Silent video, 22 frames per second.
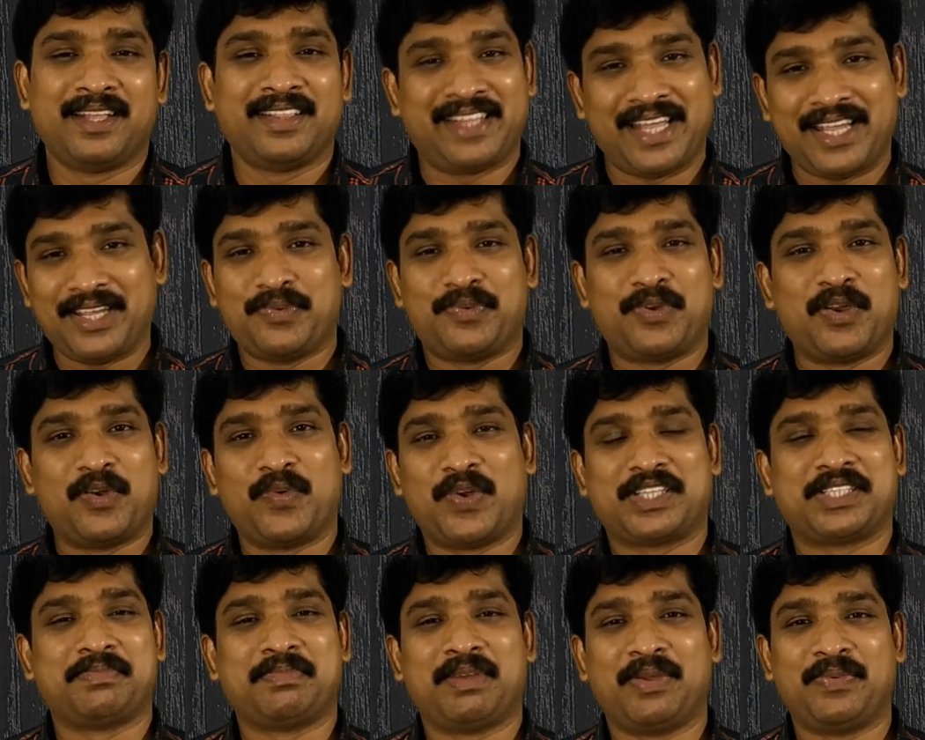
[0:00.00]
Thank you for
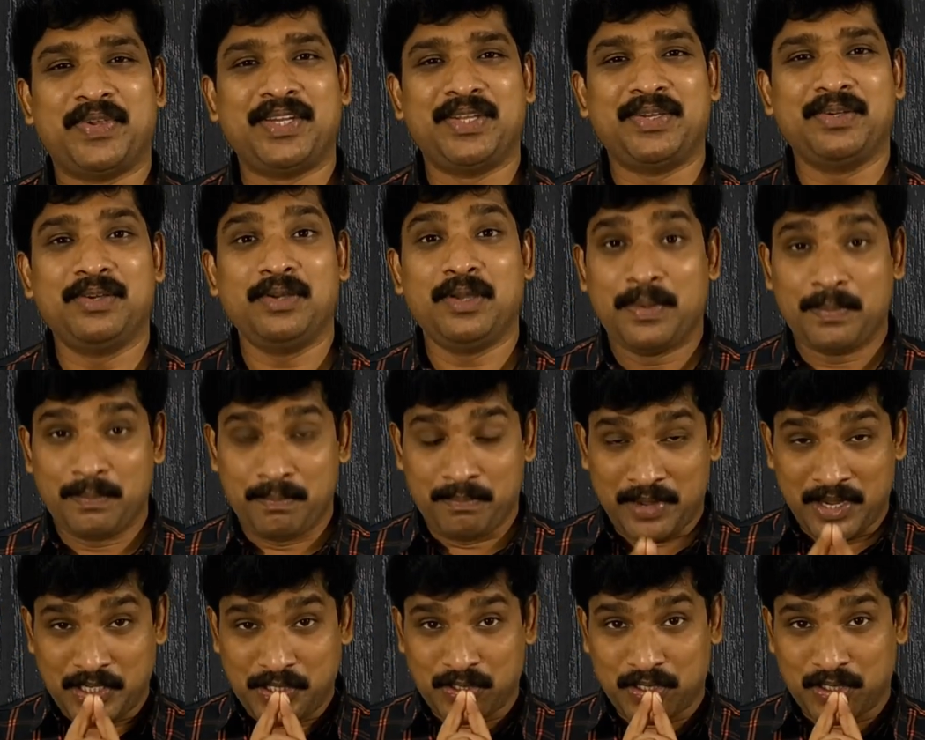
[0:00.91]
watching my video.
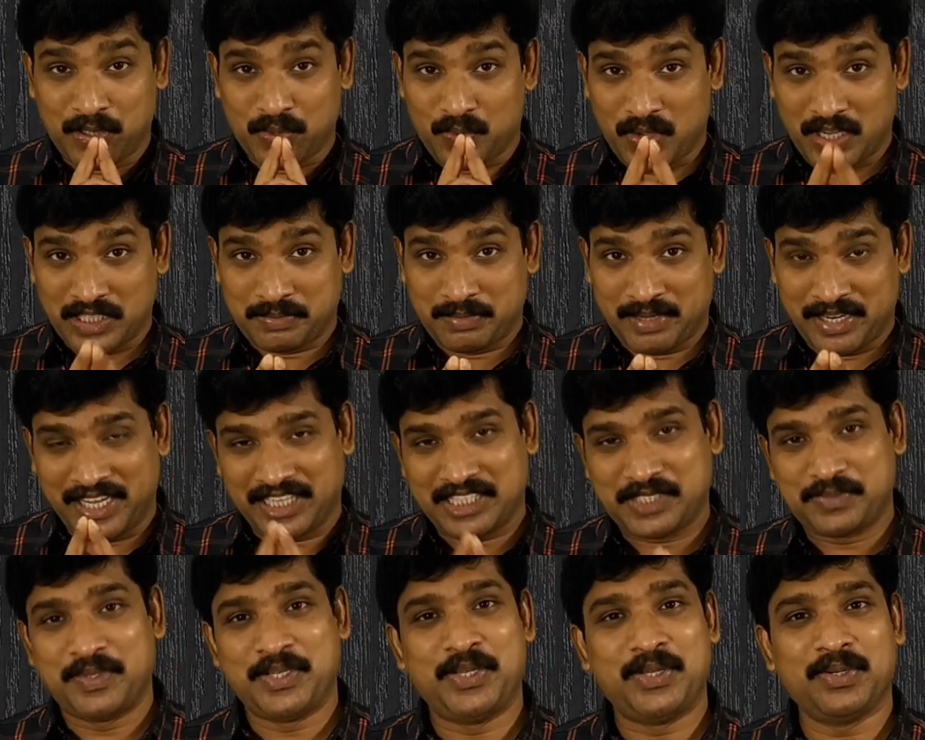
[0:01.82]
Make sure to watch my
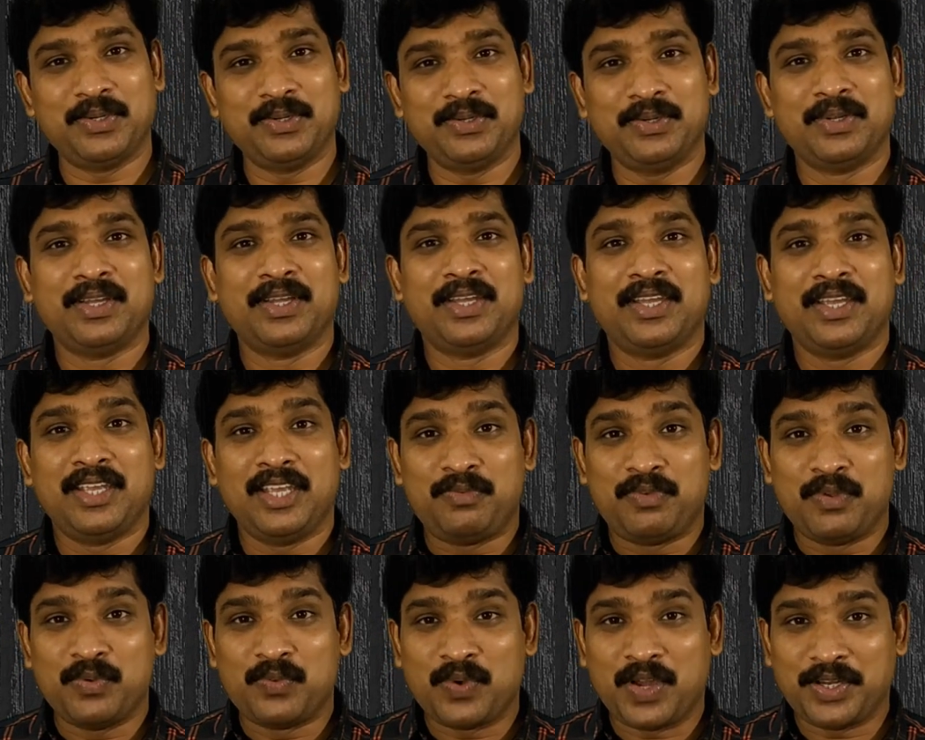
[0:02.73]
next video
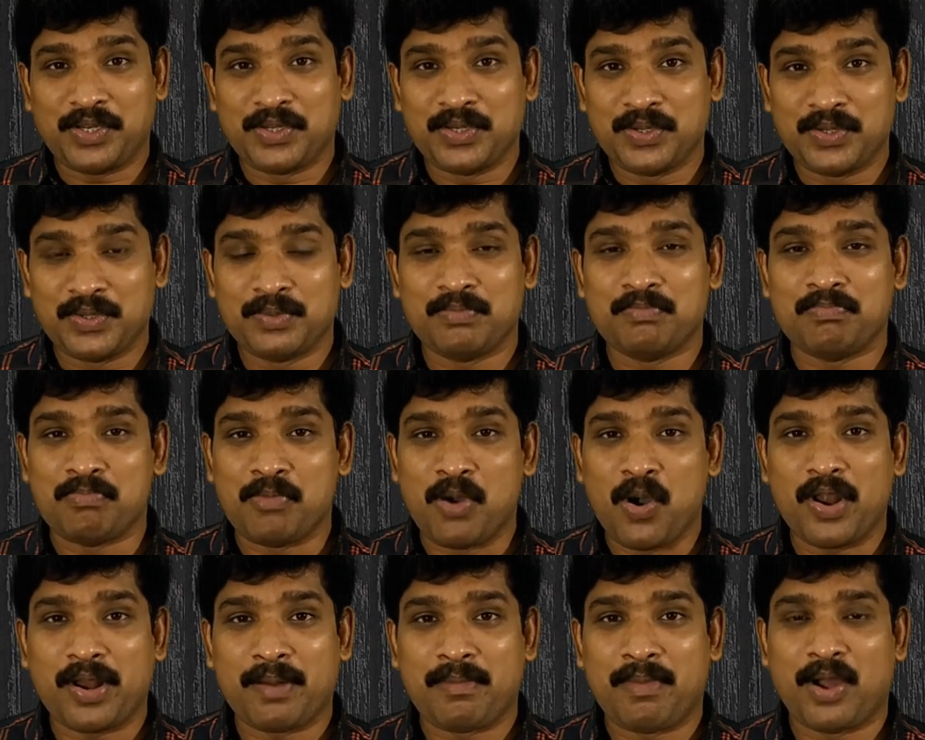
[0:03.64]
if you want to know
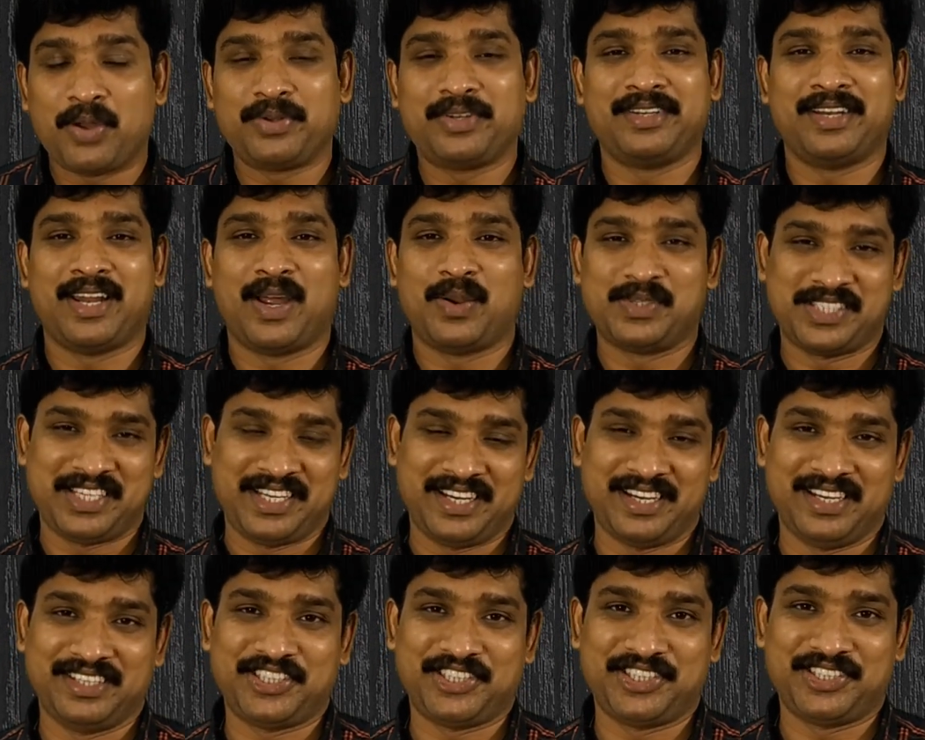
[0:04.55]
more about nouns in
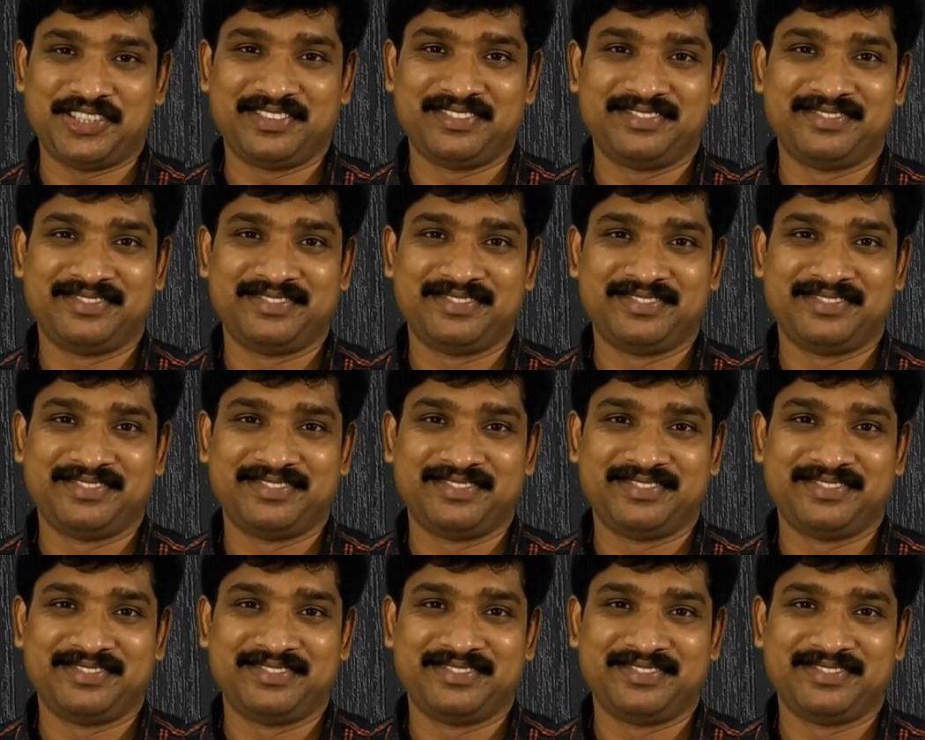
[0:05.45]
English.